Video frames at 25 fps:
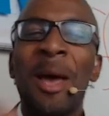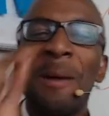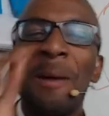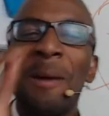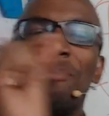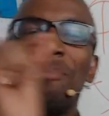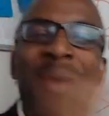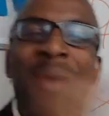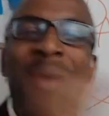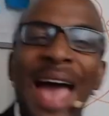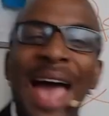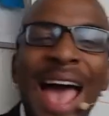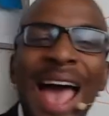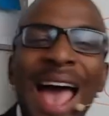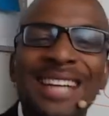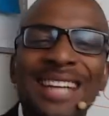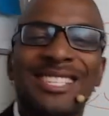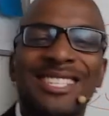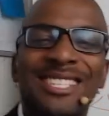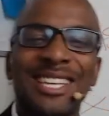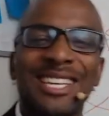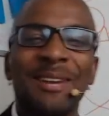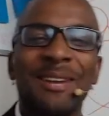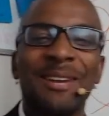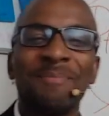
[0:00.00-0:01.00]

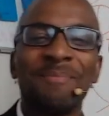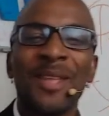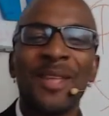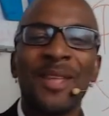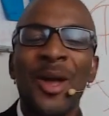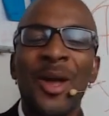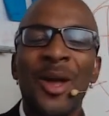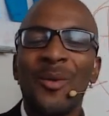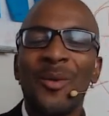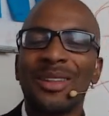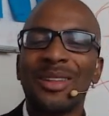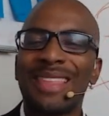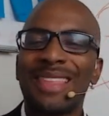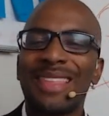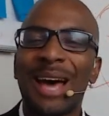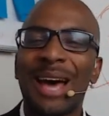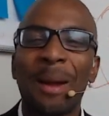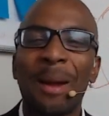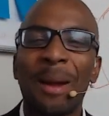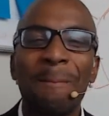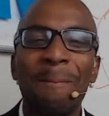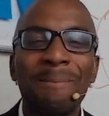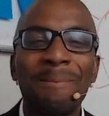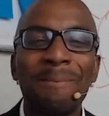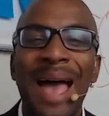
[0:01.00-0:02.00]
Passion without
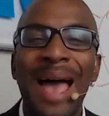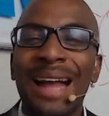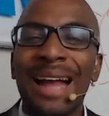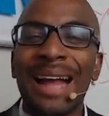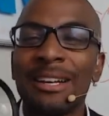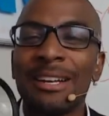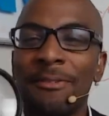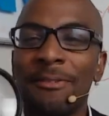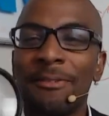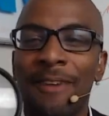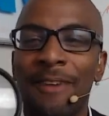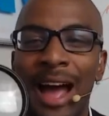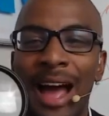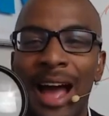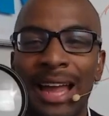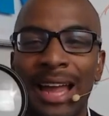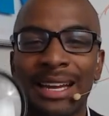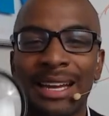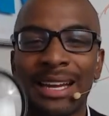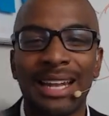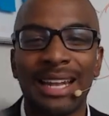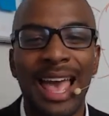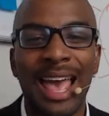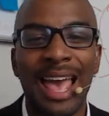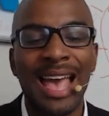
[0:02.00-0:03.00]
a magnifying
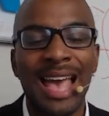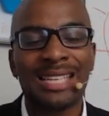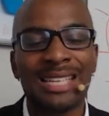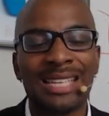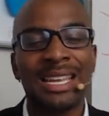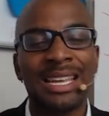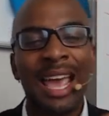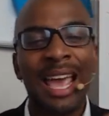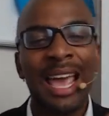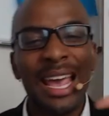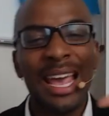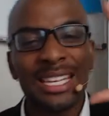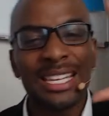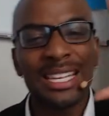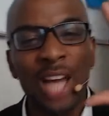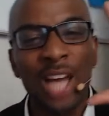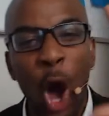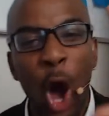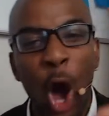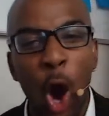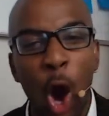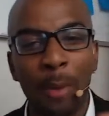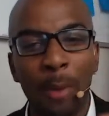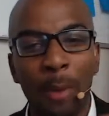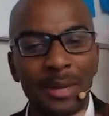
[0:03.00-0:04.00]
glass is
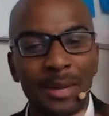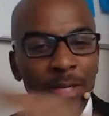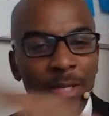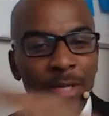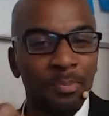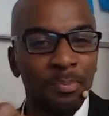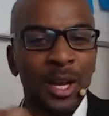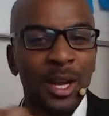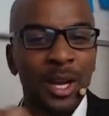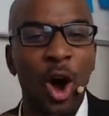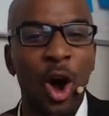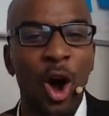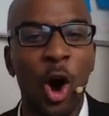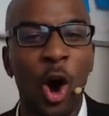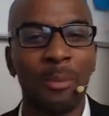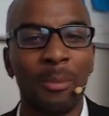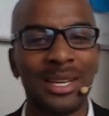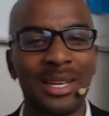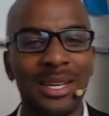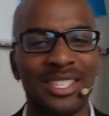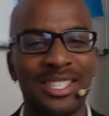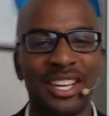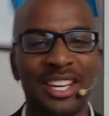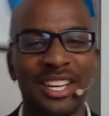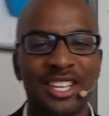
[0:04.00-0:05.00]
harmless. Put
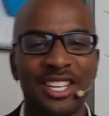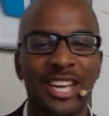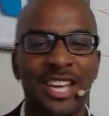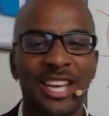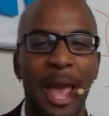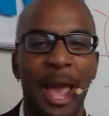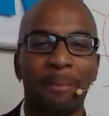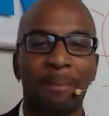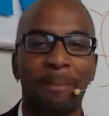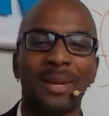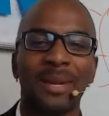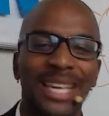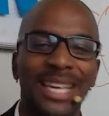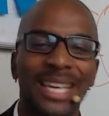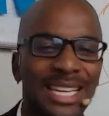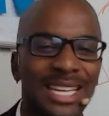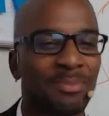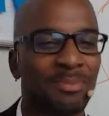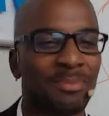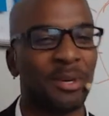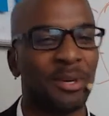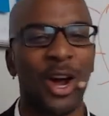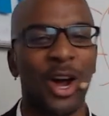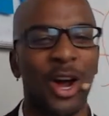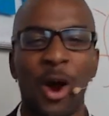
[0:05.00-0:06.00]
harmless in the chat. Please
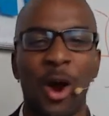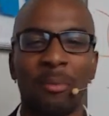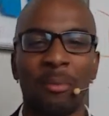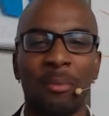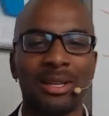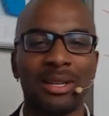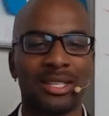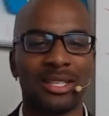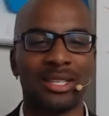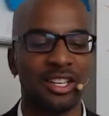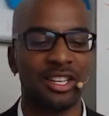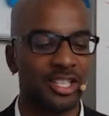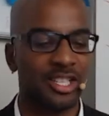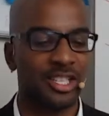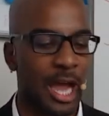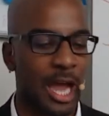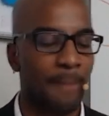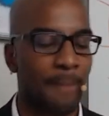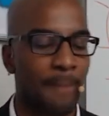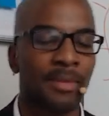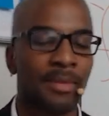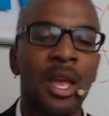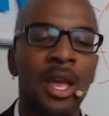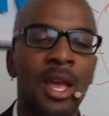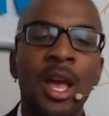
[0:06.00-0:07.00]
put harmless in the chat.
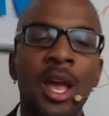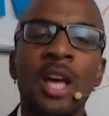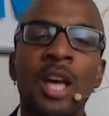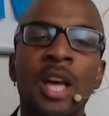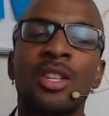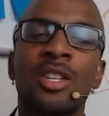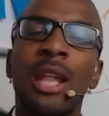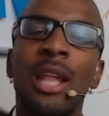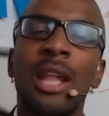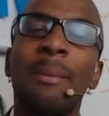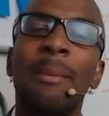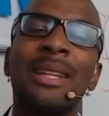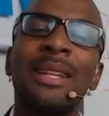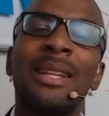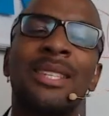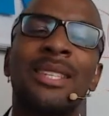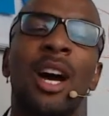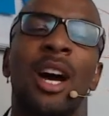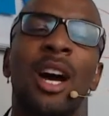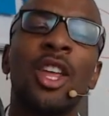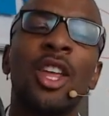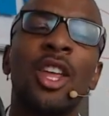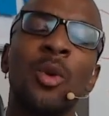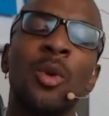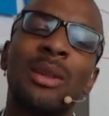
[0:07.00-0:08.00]
So let me
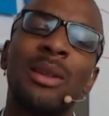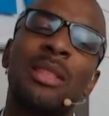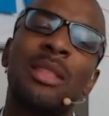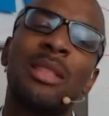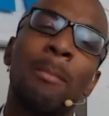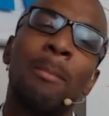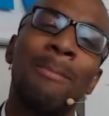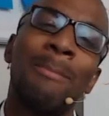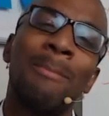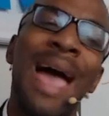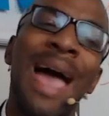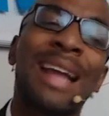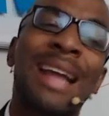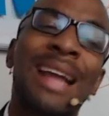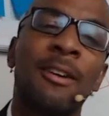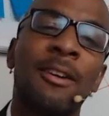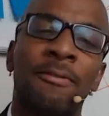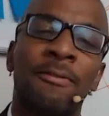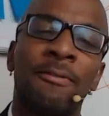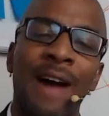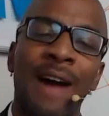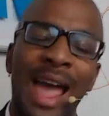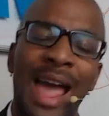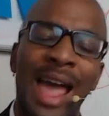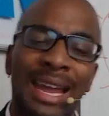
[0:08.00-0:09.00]
tell you what the
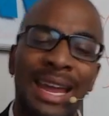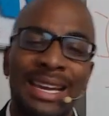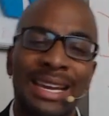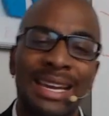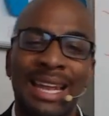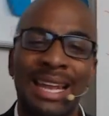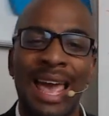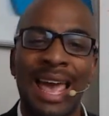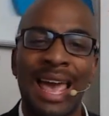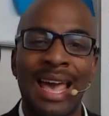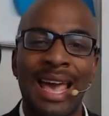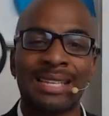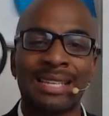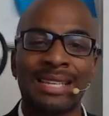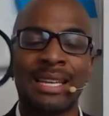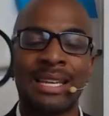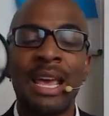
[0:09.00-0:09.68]
magnifying glass